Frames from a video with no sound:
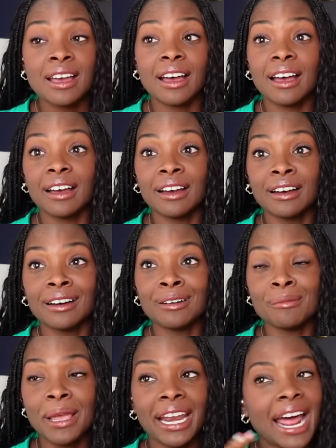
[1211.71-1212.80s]

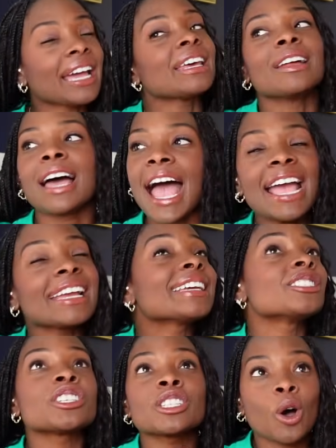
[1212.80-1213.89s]
And I
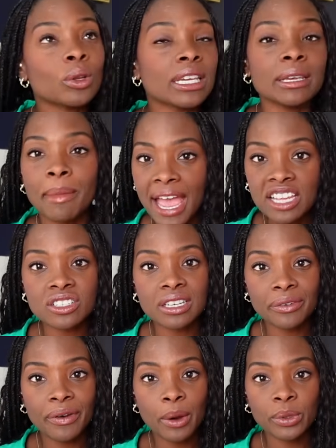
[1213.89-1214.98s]
can just only imagine
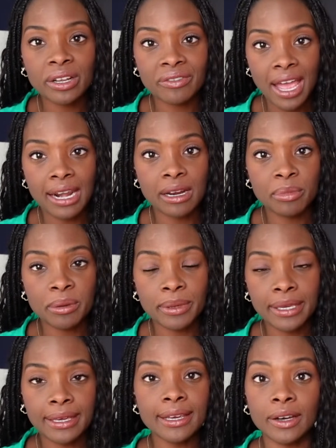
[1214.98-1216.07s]
if I would have gotten a
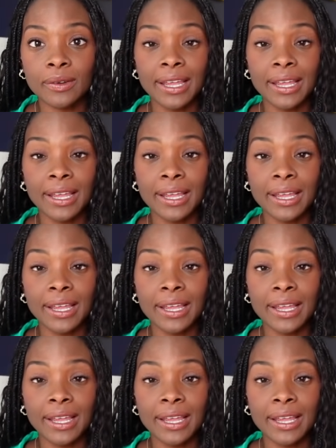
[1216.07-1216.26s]
BBL,